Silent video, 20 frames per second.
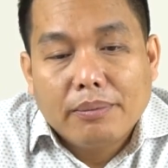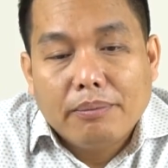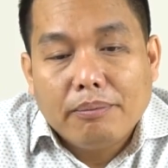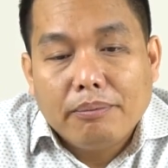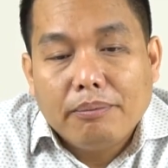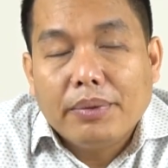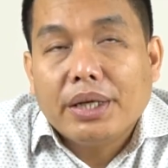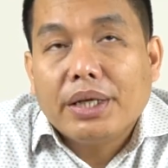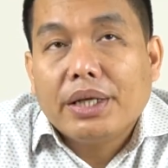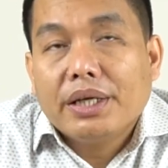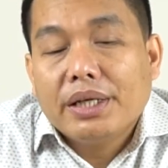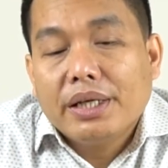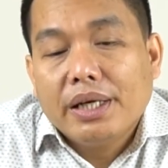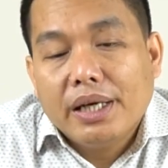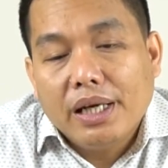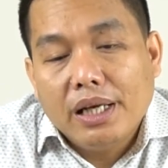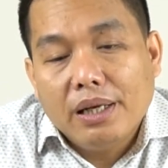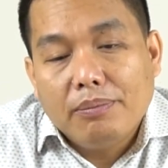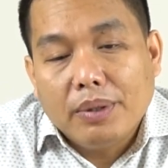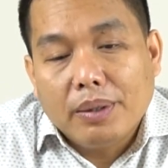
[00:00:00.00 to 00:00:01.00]
meaning
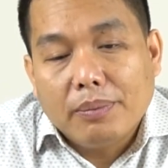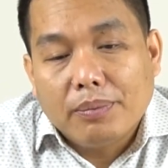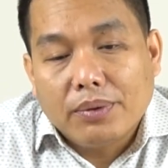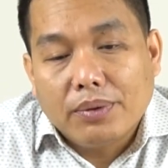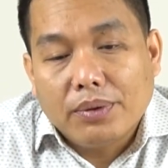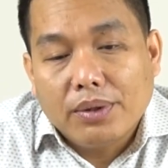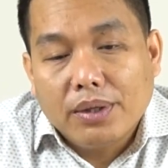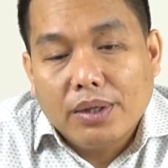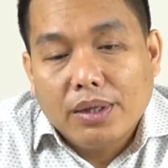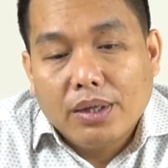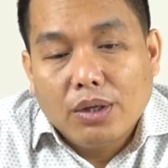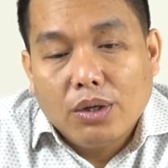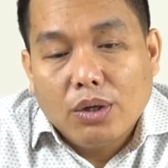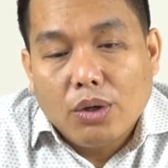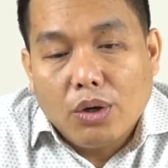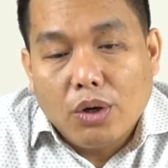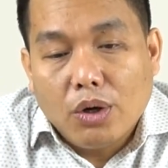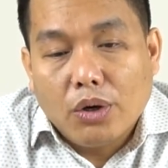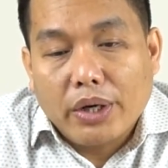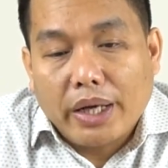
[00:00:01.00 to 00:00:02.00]
hill people,
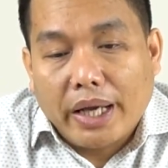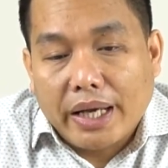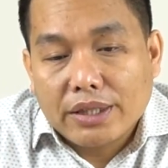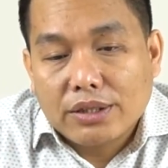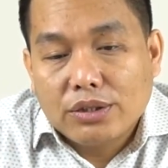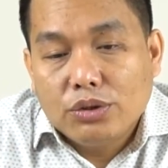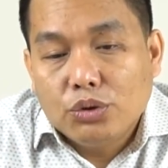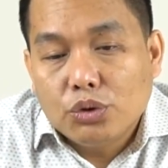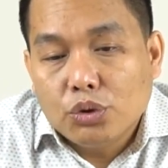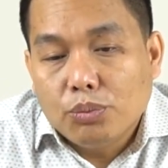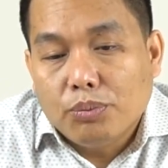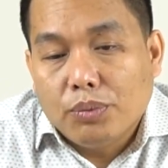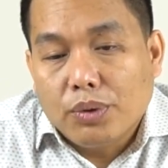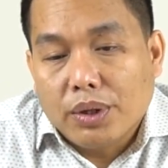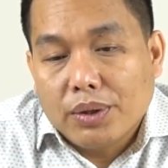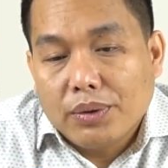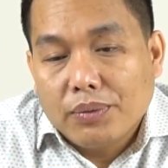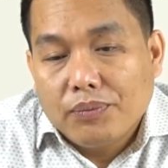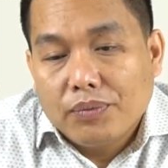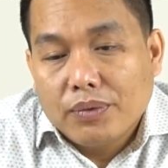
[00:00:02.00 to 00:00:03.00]
or as Jumma,
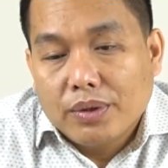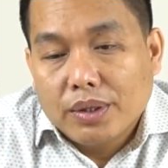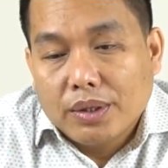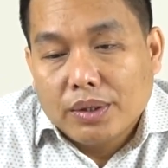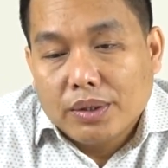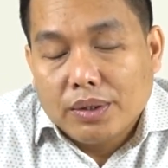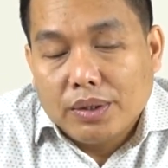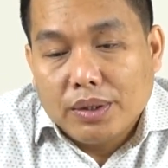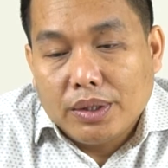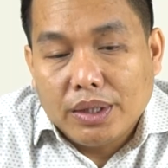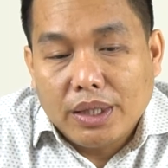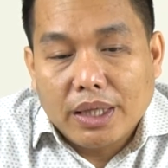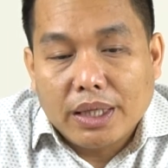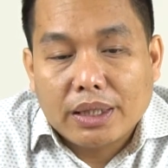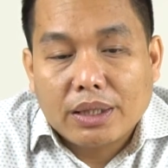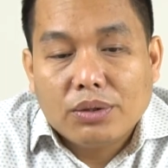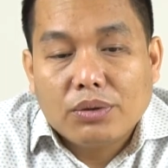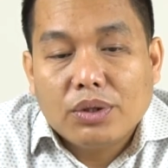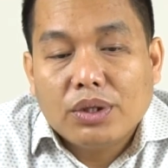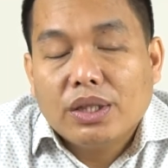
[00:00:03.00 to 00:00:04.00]

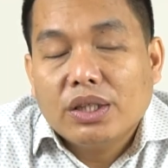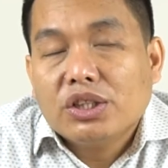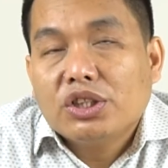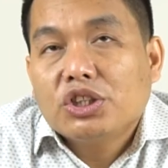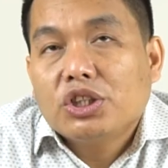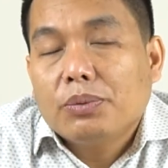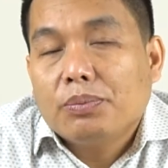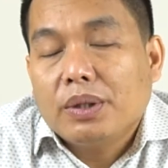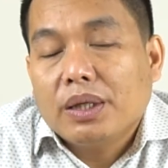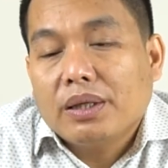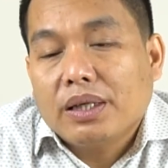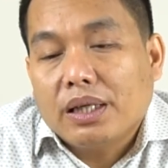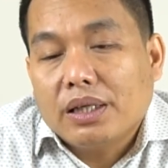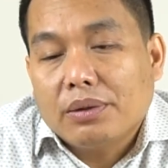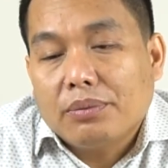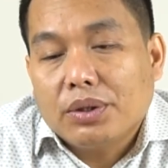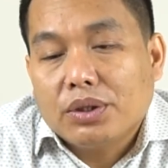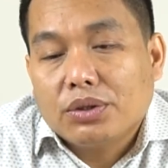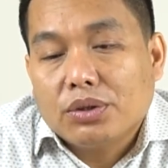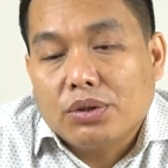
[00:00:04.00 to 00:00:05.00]
related with the shifting
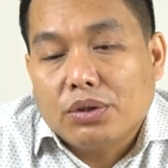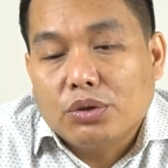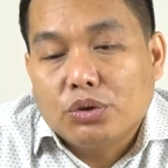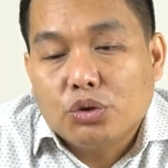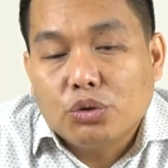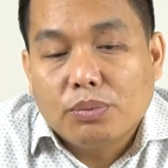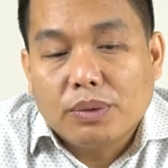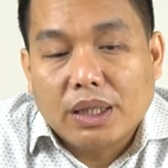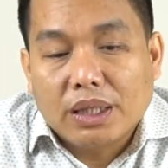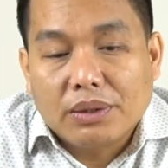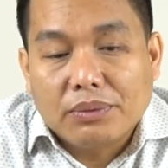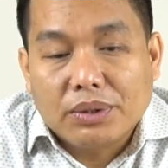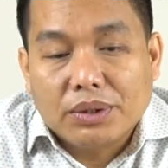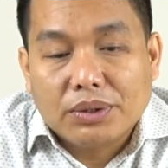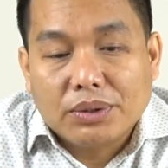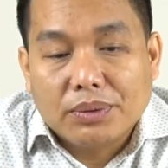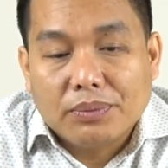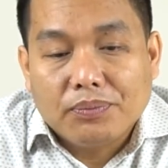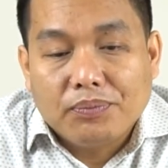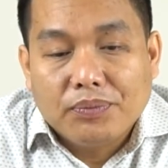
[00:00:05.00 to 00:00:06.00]
cultivation or Jum
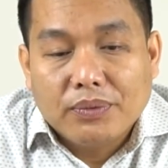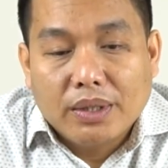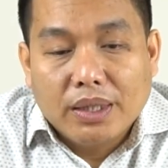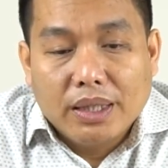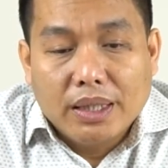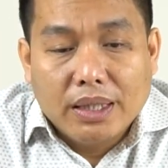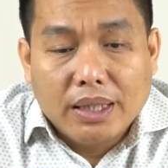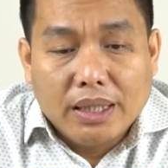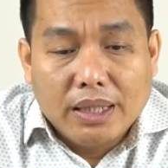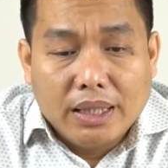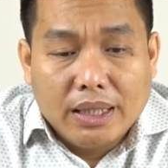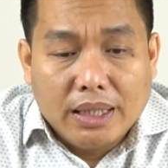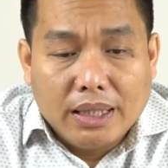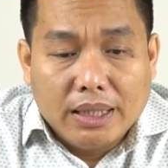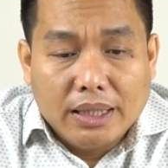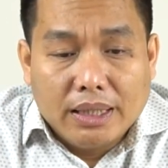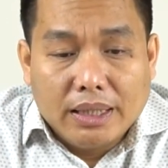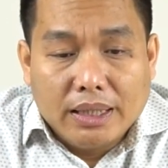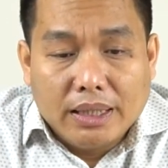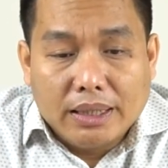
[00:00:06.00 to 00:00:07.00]
cultivation.
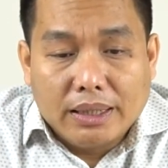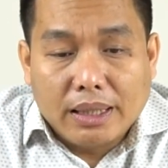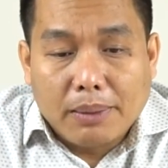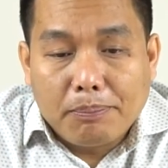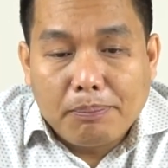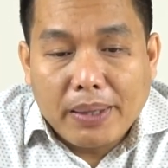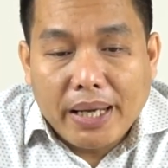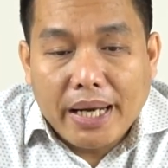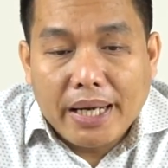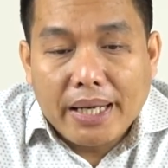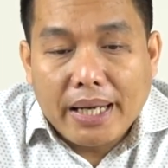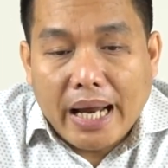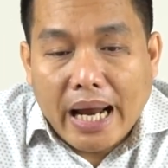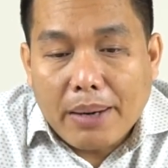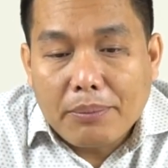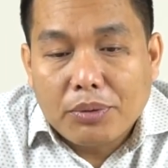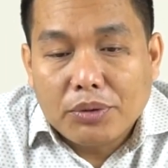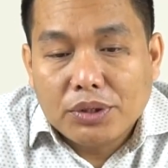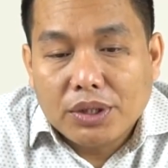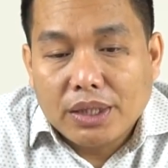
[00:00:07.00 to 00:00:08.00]
The plain
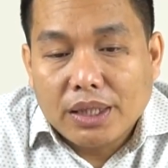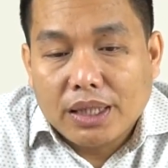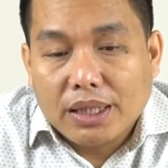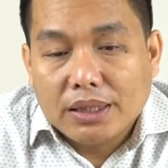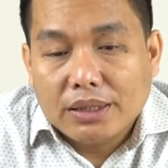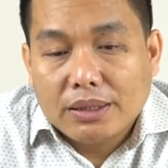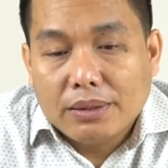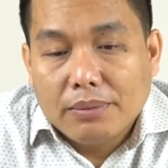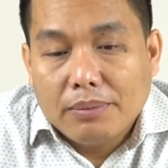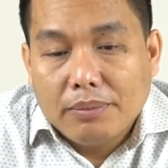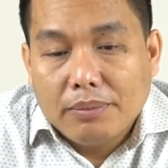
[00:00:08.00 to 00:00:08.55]
aboriginals,